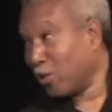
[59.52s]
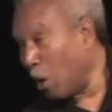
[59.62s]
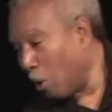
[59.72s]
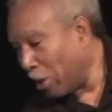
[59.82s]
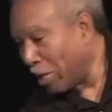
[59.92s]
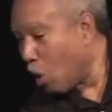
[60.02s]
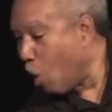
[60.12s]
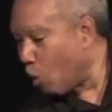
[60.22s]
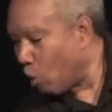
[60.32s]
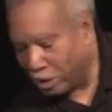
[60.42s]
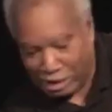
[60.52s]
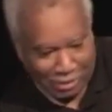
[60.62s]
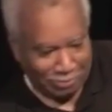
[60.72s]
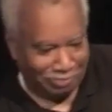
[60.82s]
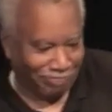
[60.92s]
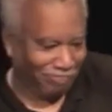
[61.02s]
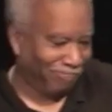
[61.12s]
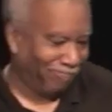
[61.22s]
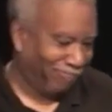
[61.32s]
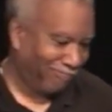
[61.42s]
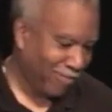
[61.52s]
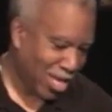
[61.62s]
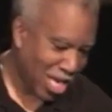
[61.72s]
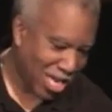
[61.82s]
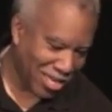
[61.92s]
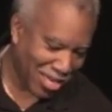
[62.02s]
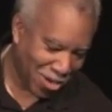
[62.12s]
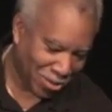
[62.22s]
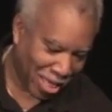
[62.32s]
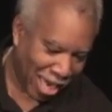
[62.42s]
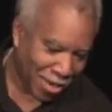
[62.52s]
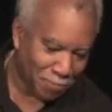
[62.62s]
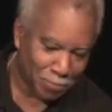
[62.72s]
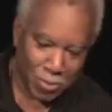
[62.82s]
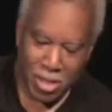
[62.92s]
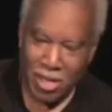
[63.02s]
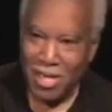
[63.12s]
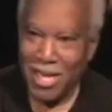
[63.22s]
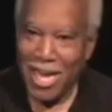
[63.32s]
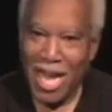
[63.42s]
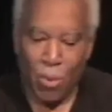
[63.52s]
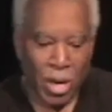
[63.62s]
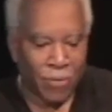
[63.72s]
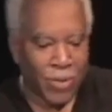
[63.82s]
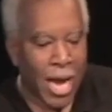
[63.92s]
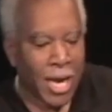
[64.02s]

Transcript: Sorry, orange. okay. And what I've